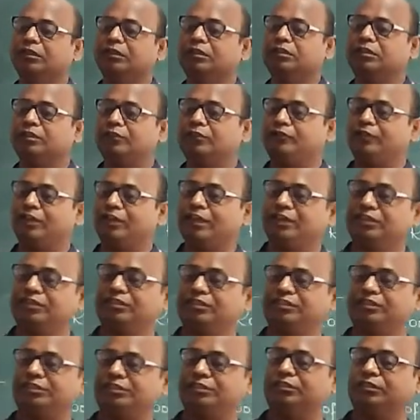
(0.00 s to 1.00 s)
the wells
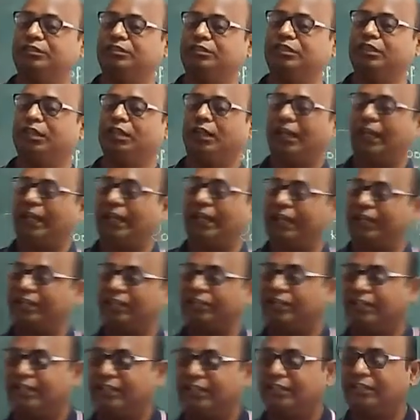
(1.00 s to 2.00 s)
and
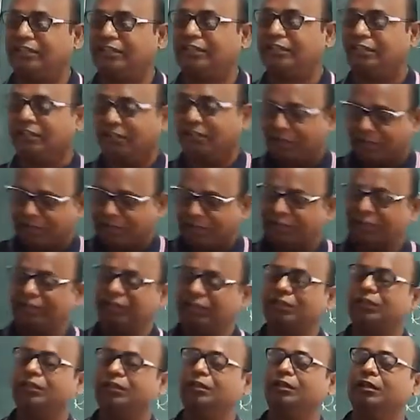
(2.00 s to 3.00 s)
then the
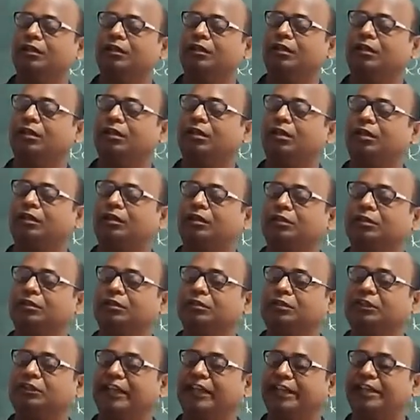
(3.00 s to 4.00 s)

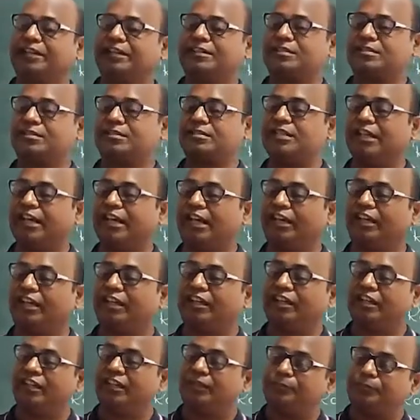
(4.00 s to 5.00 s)
lakes, they are
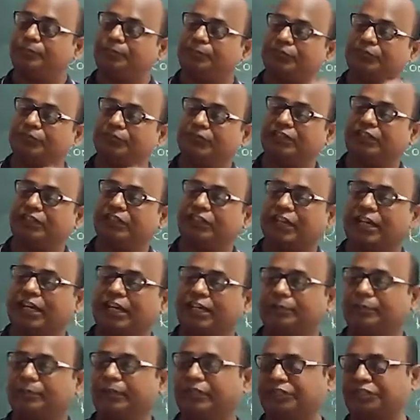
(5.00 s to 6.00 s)
dumped with the
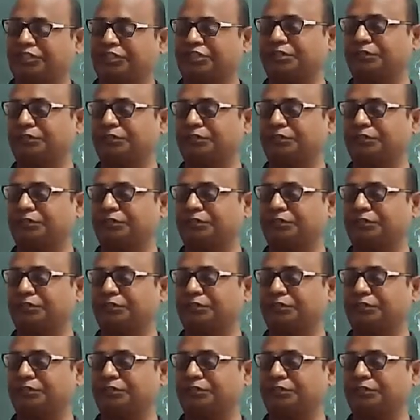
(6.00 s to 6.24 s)
garbage.